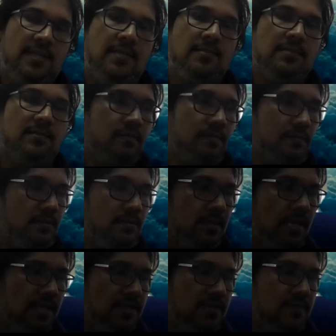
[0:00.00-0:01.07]
So
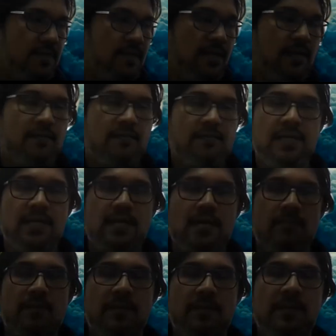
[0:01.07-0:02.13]
that's uh, why
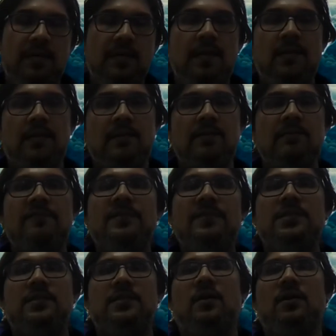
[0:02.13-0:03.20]
I'm here, and I can
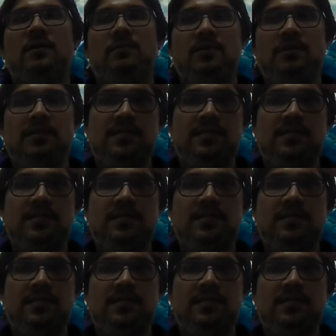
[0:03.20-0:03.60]
confidently talk about